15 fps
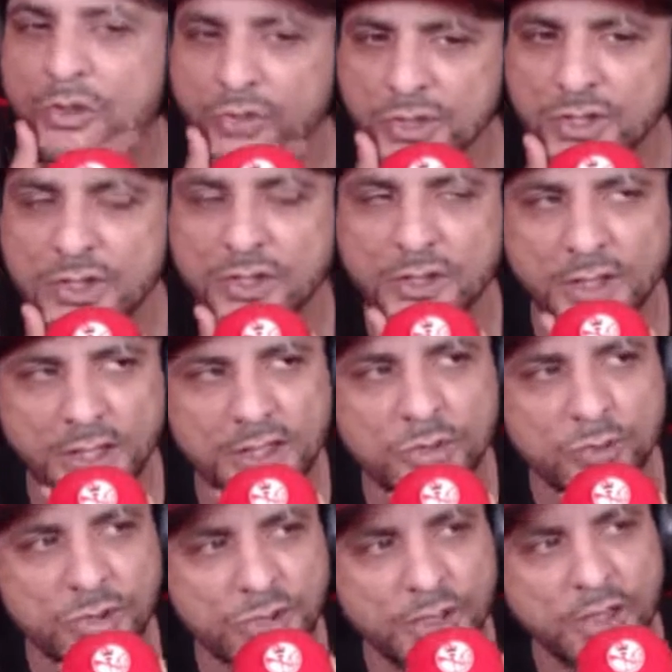Christian, that's
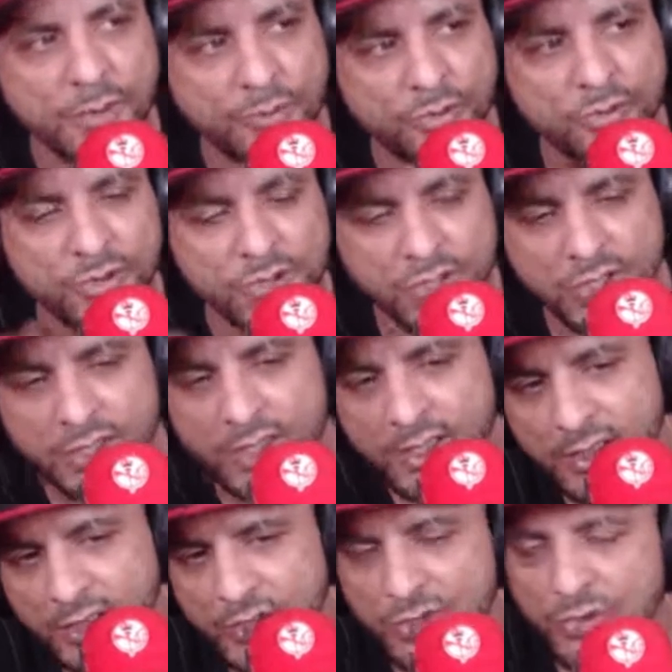what's up.
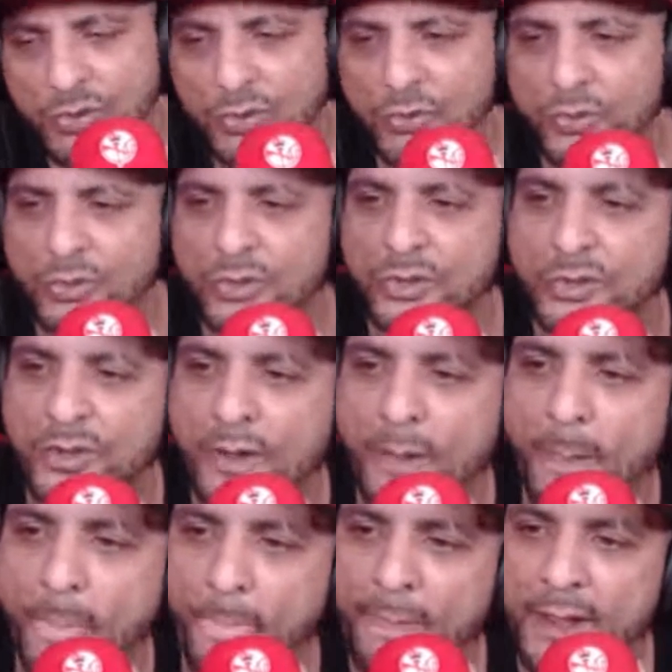Christianity is cool, you know.
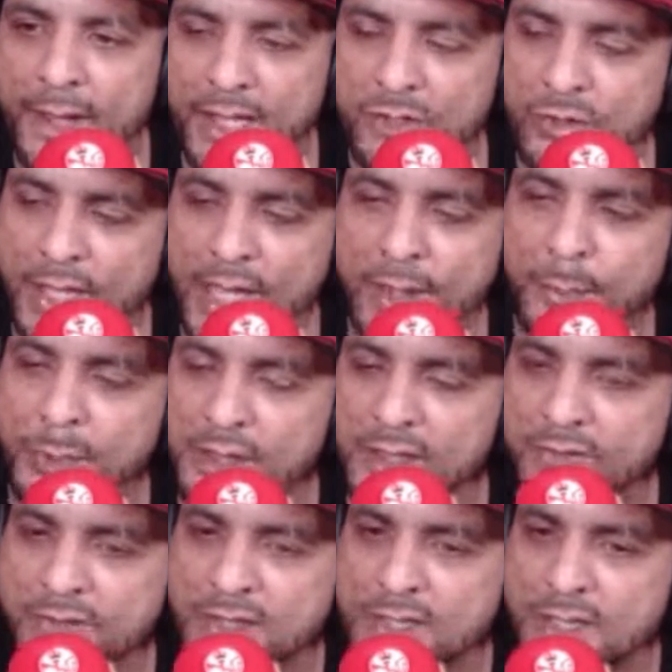And you gotta
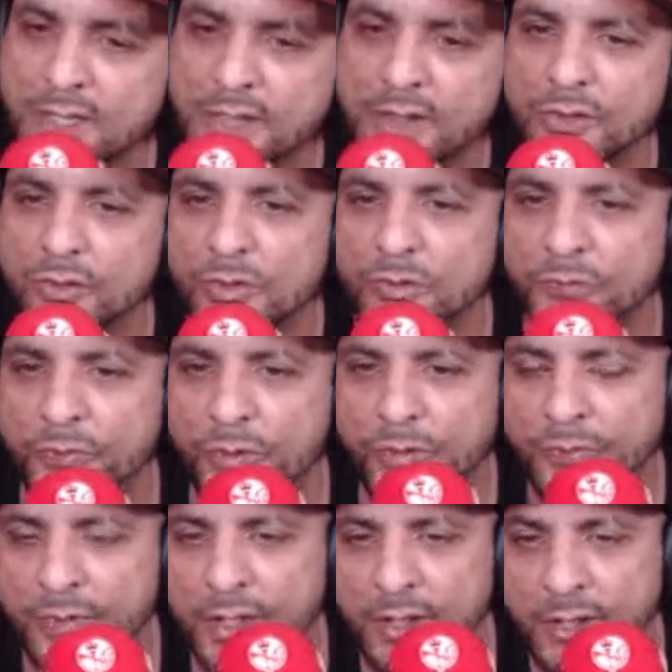believe in something or you fall
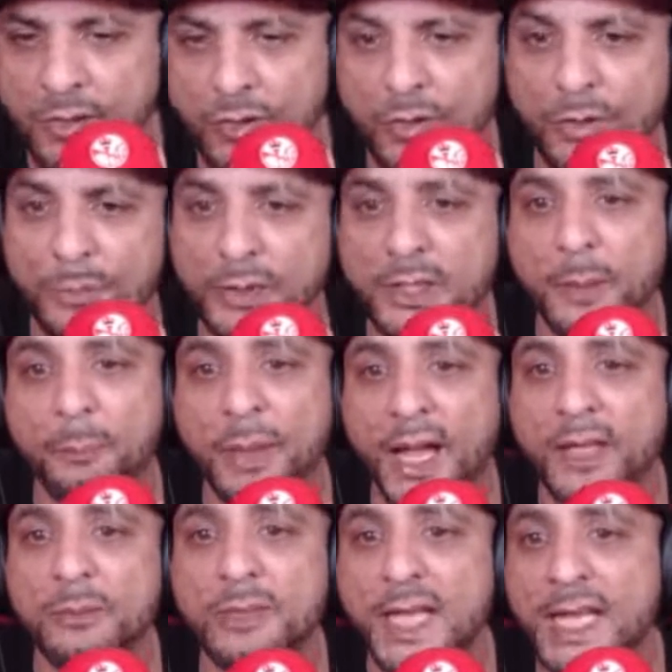for nothing, you heard? But the
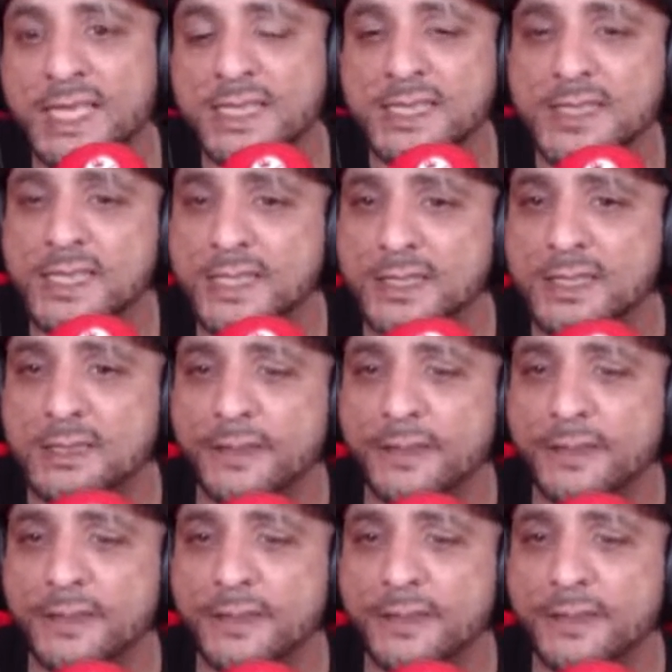bottom line is this.